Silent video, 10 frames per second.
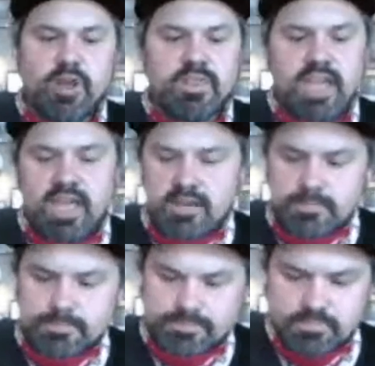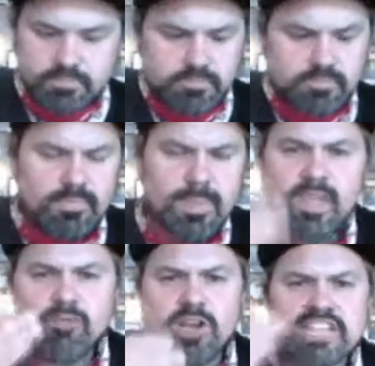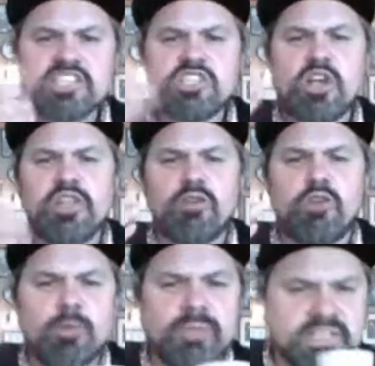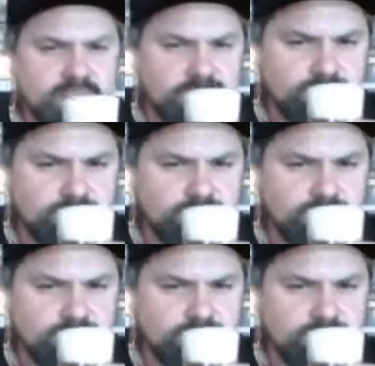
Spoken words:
head? Releases all the aromas.